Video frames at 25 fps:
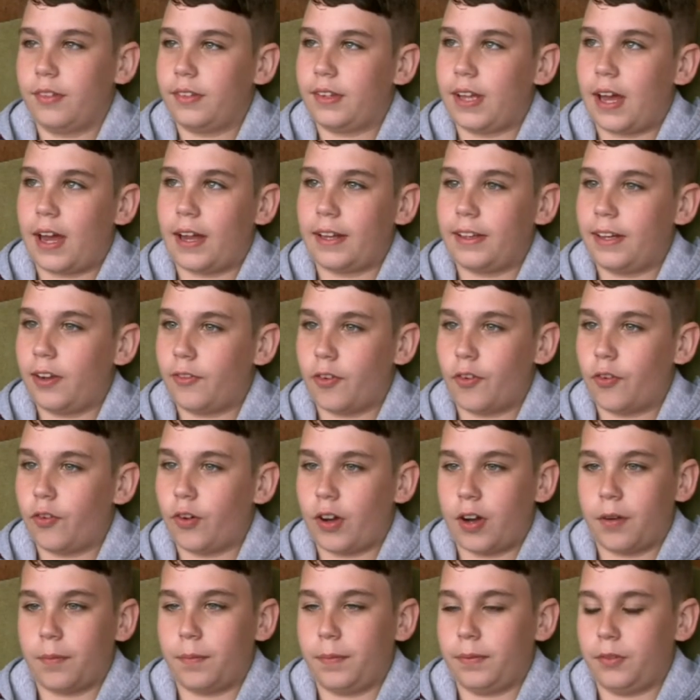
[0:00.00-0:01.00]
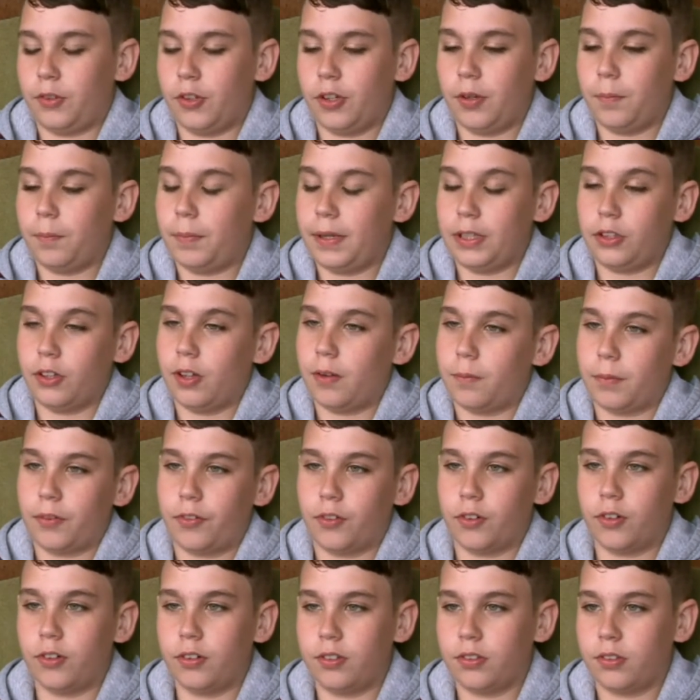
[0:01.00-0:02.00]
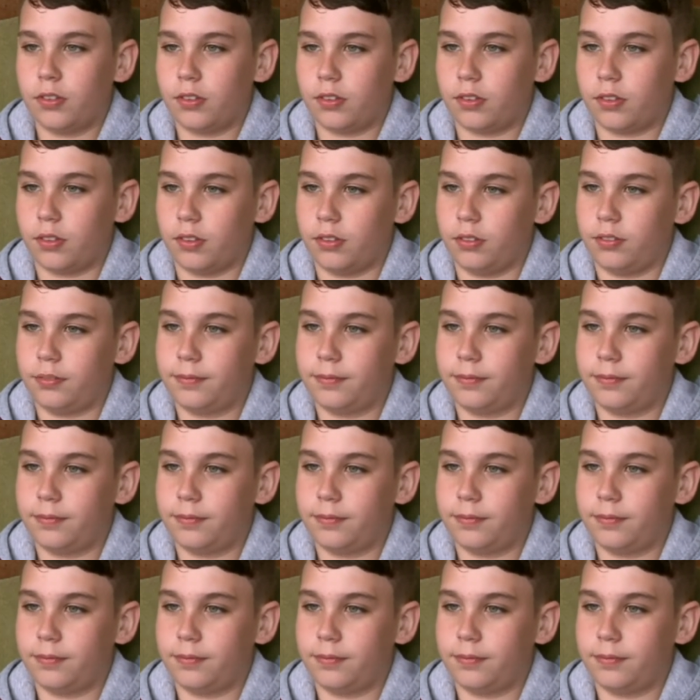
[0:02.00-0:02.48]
that I never thought I'd be doing before, so.